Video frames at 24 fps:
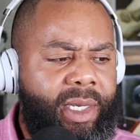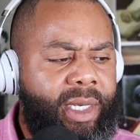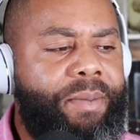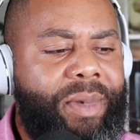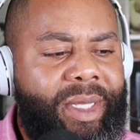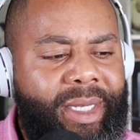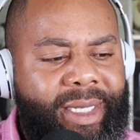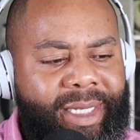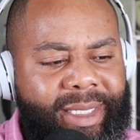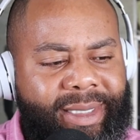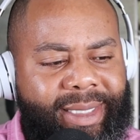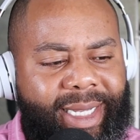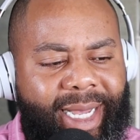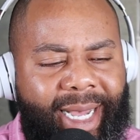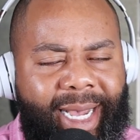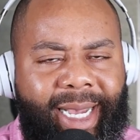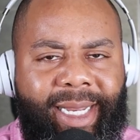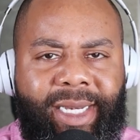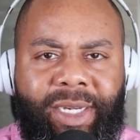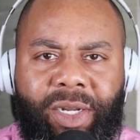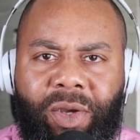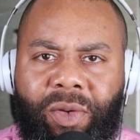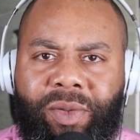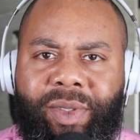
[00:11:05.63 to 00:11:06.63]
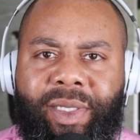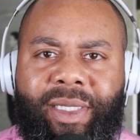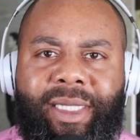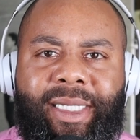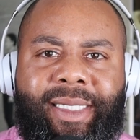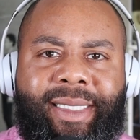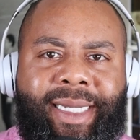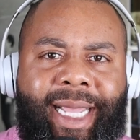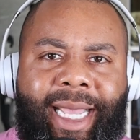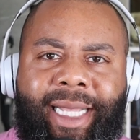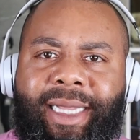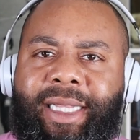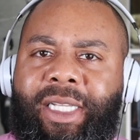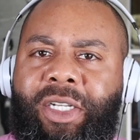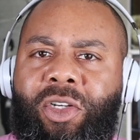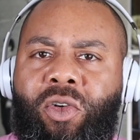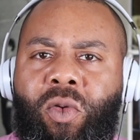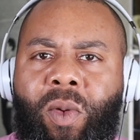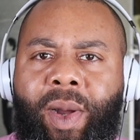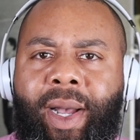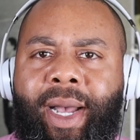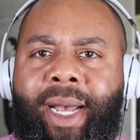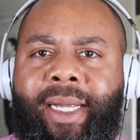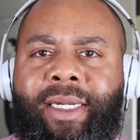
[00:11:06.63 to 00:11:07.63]
Because I know that the daily
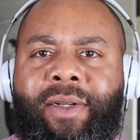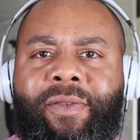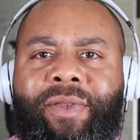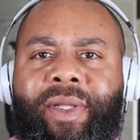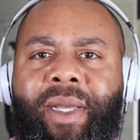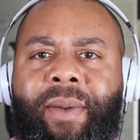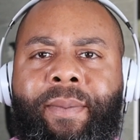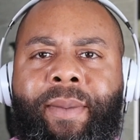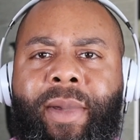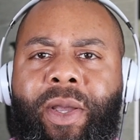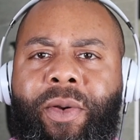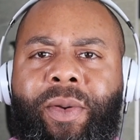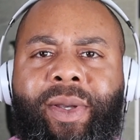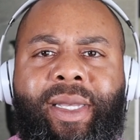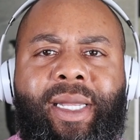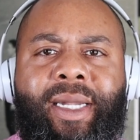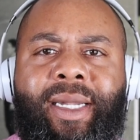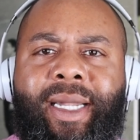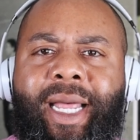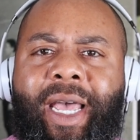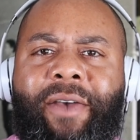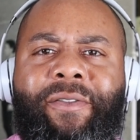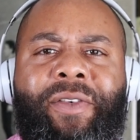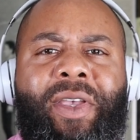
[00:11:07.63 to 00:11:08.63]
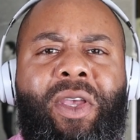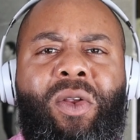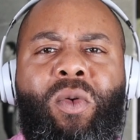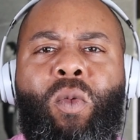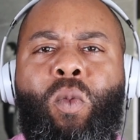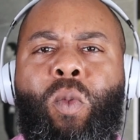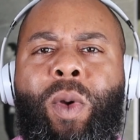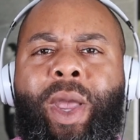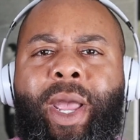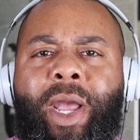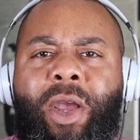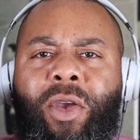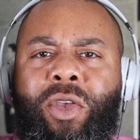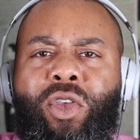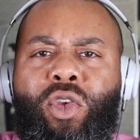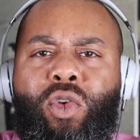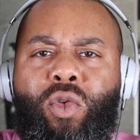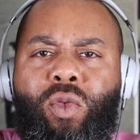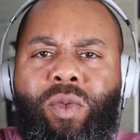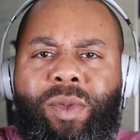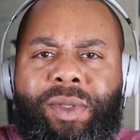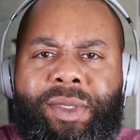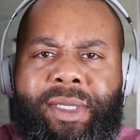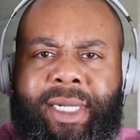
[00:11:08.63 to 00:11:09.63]
grind of the American life can wear
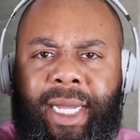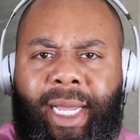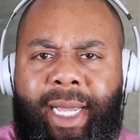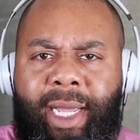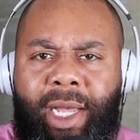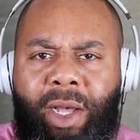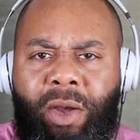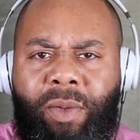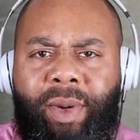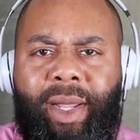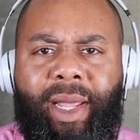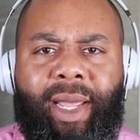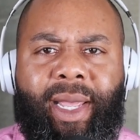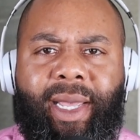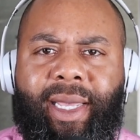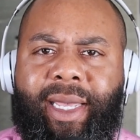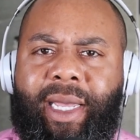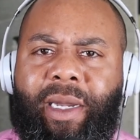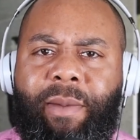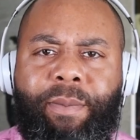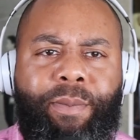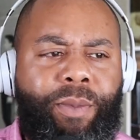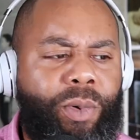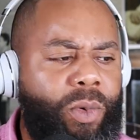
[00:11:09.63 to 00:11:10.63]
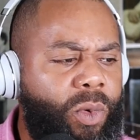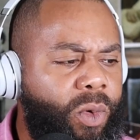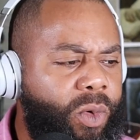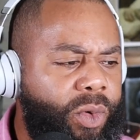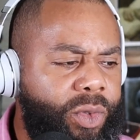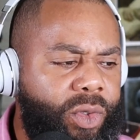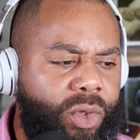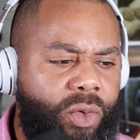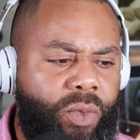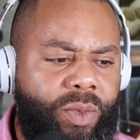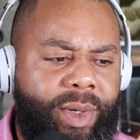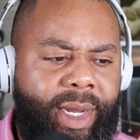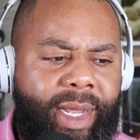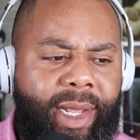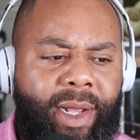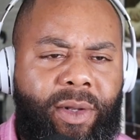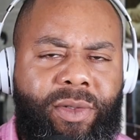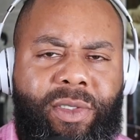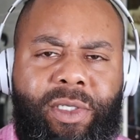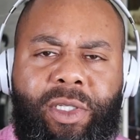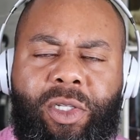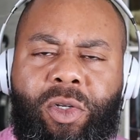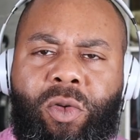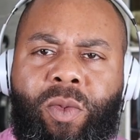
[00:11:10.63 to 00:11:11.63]
you down. It can pull you down
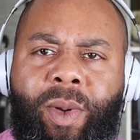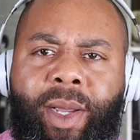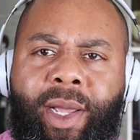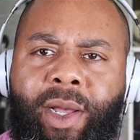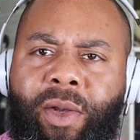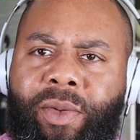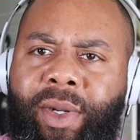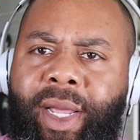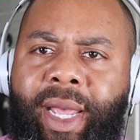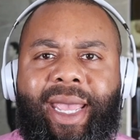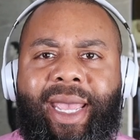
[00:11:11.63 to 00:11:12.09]
to the ground.